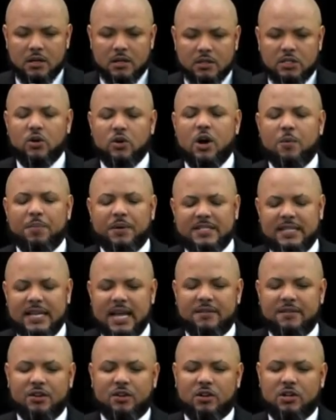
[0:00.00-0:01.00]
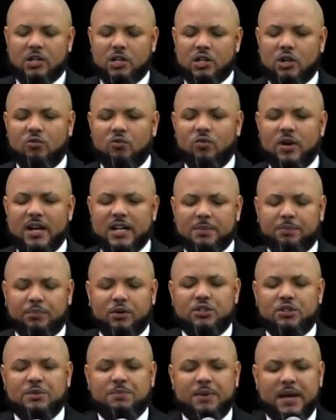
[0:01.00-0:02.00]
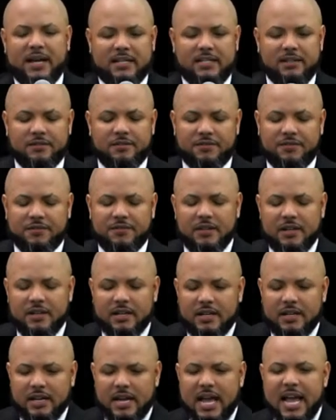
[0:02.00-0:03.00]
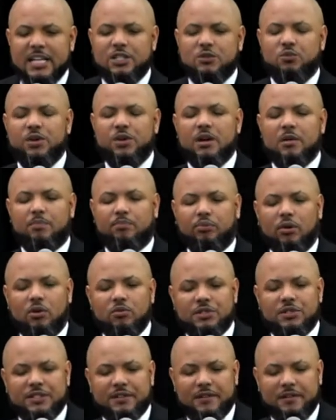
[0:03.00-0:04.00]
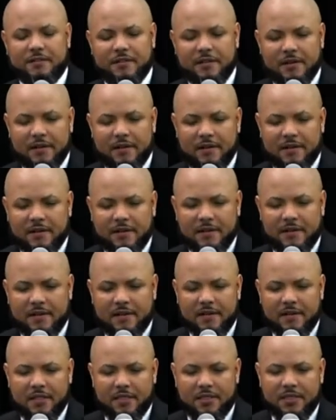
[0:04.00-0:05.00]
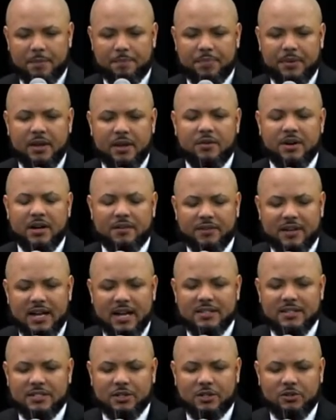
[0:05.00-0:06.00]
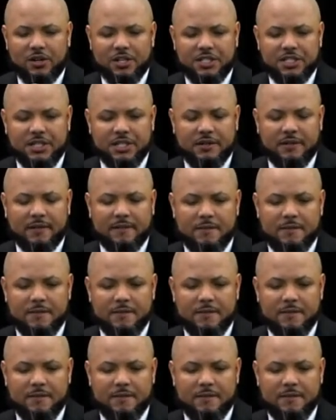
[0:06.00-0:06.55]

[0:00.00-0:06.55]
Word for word: So help us to have the correct perspective as we approach the period of consecration.